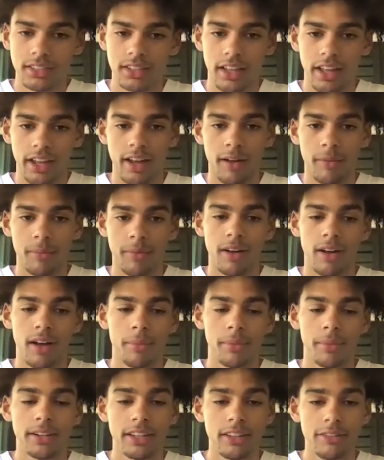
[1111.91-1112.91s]
Like,
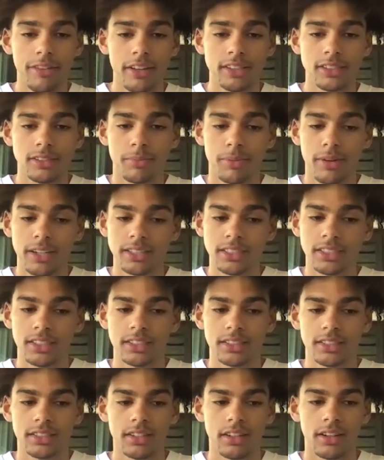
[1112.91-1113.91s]
I'm a defensive
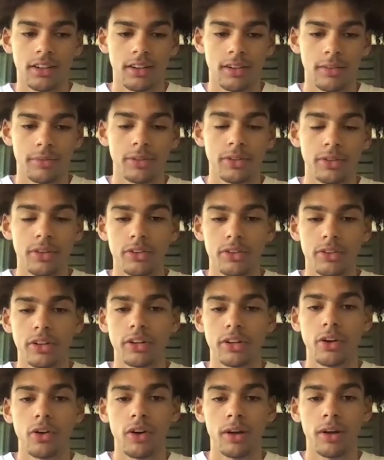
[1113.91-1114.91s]
presence. You're going
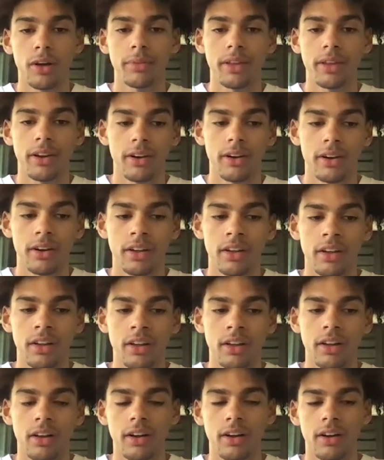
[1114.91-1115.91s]
to know I'm there.
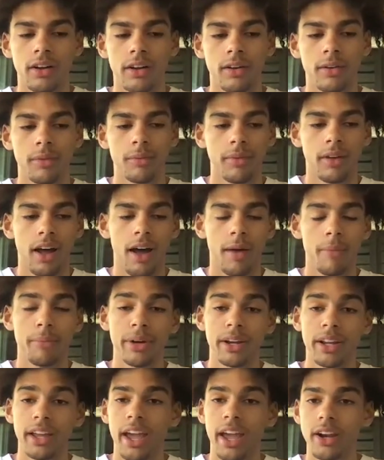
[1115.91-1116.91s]
I
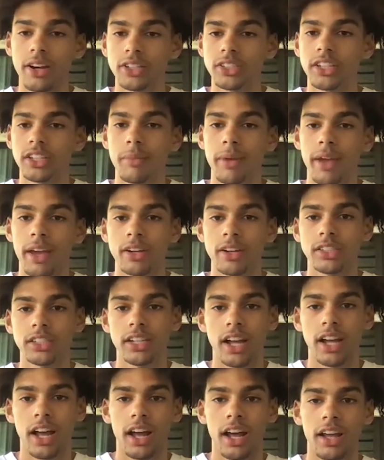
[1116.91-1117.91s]
bring energy. I'm an energy
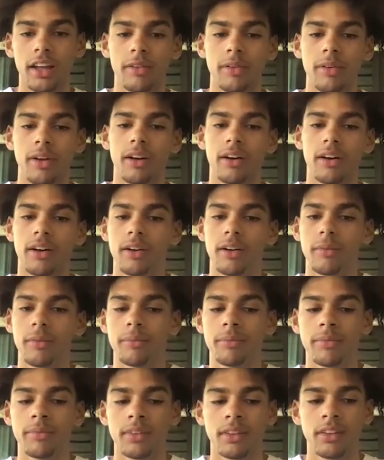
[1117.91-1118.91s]
guy,
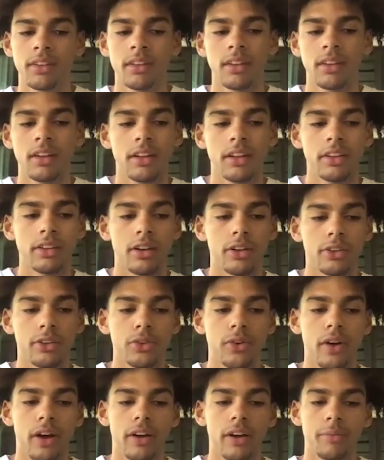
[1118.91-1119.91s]
you know,
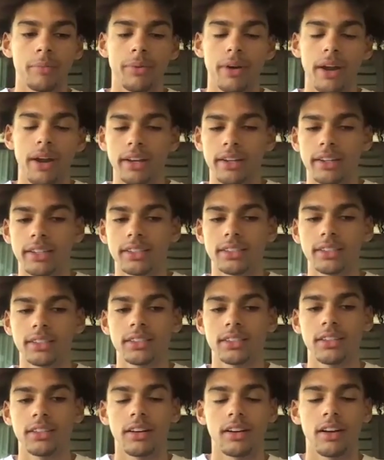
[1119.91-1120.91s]
throughout in
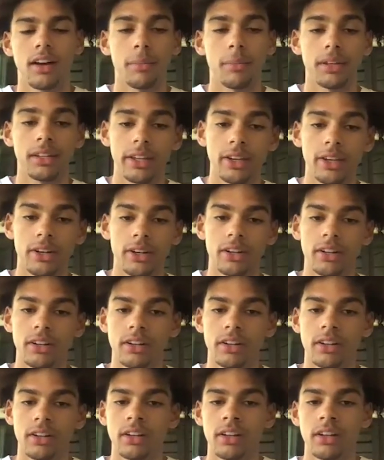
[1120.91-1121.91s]
practice. I'm a leader,
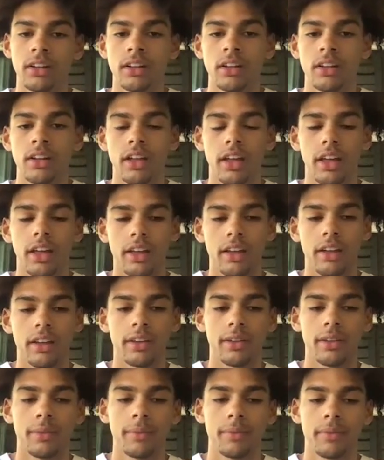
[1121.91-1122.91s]

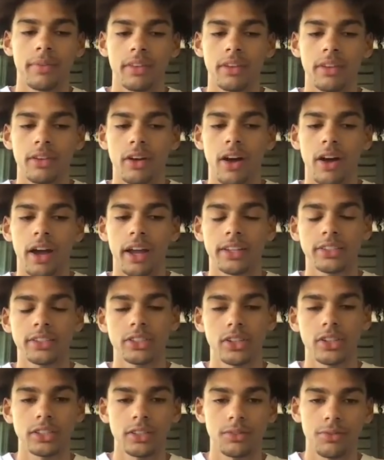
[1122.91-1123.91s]
and, you know, I can
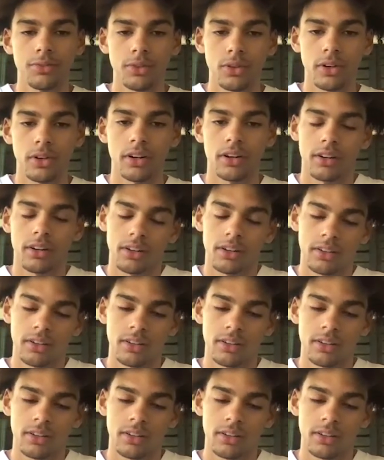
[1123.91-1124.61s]
stretch the floor.